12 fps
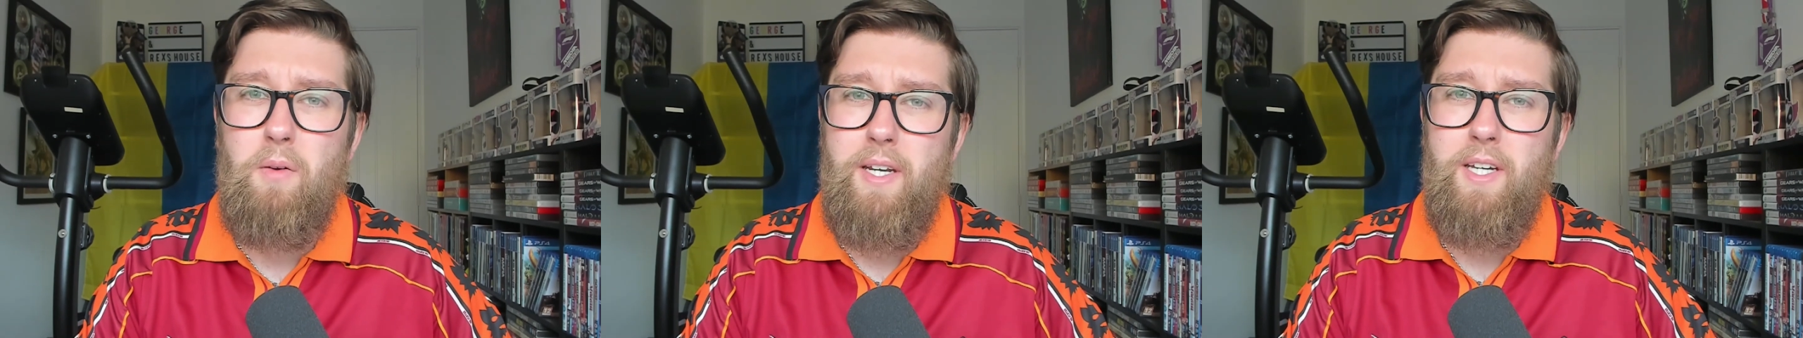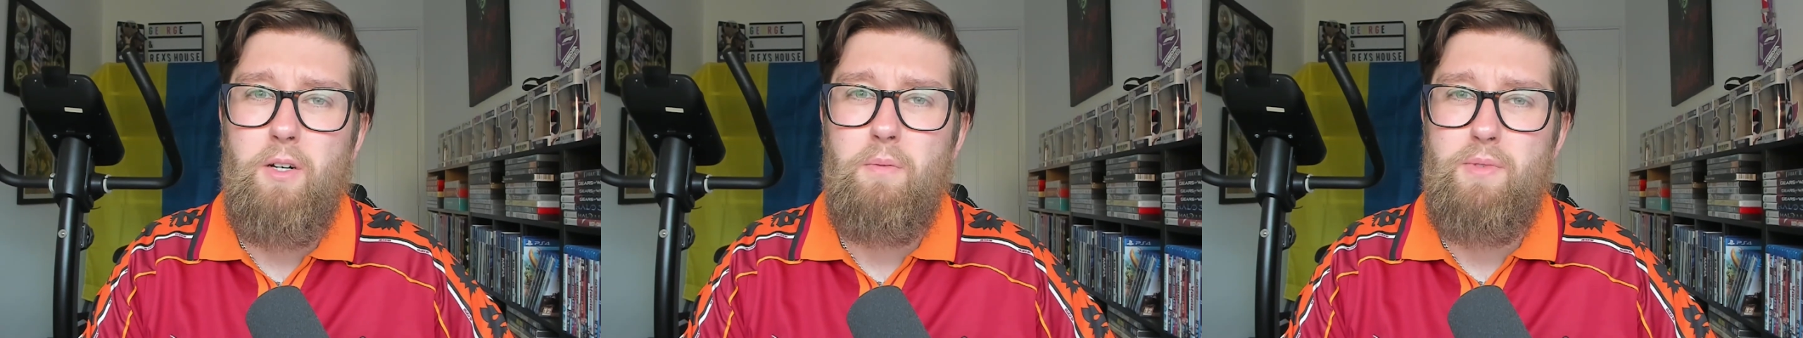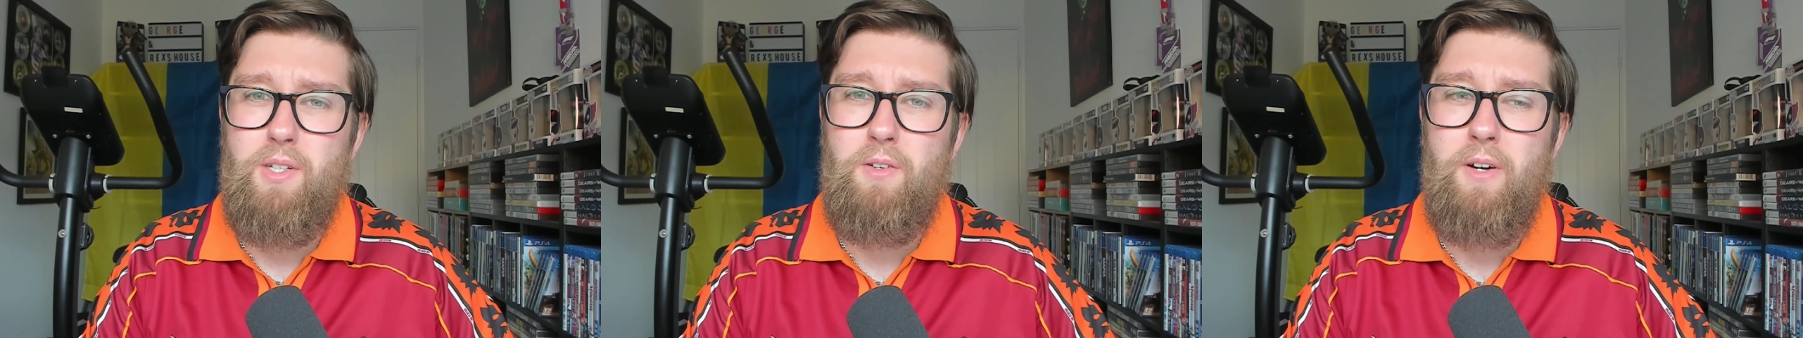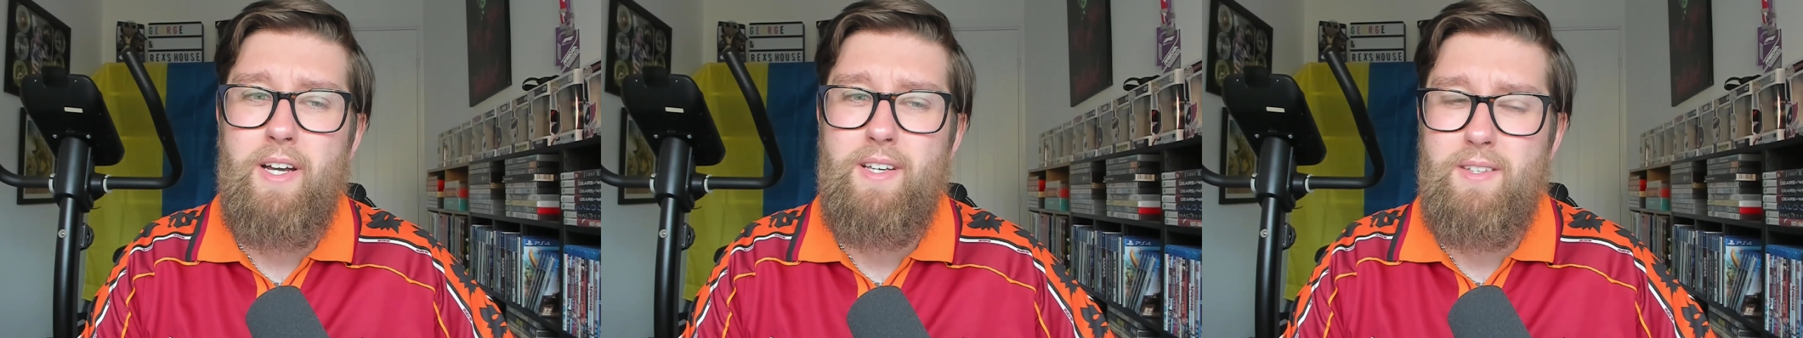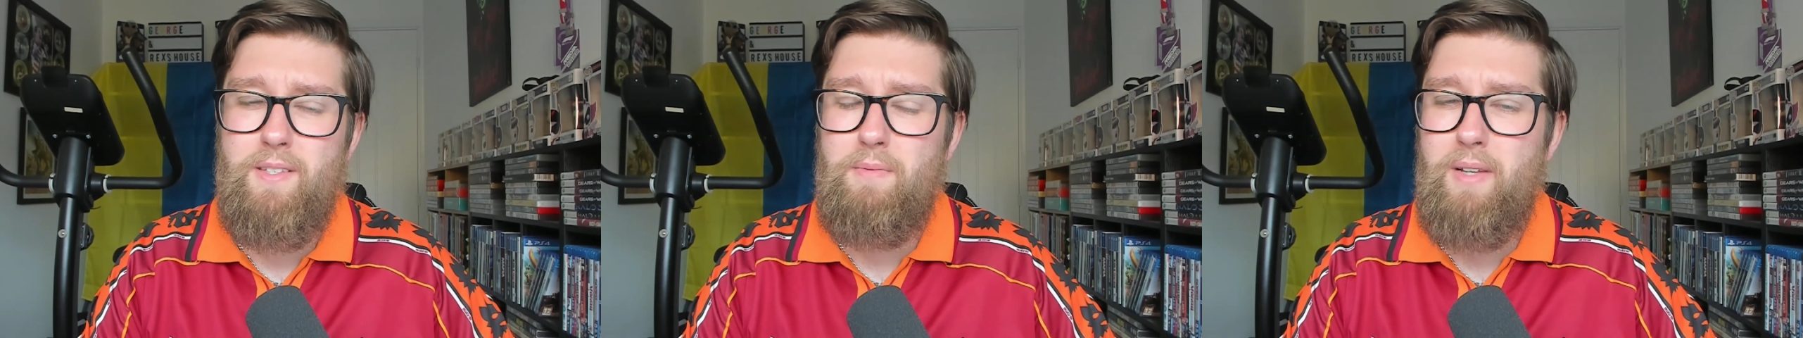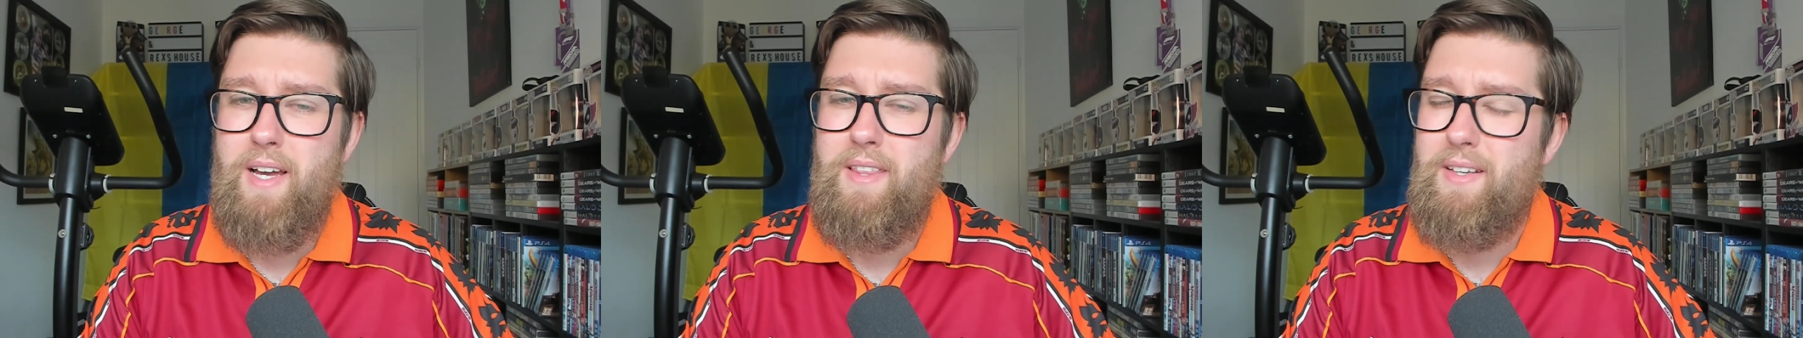when it comes to criticism
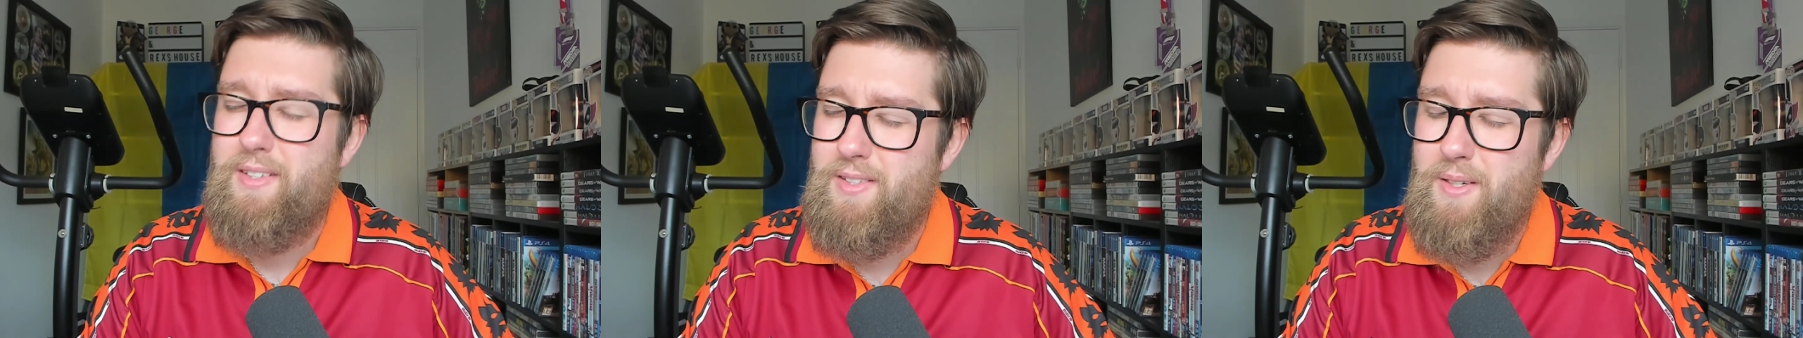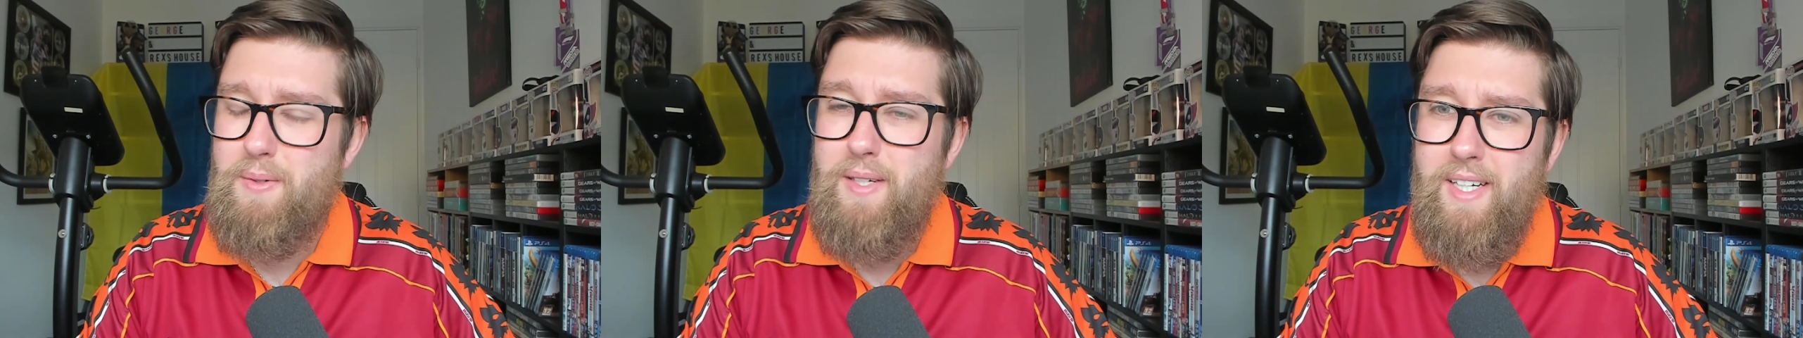like this, so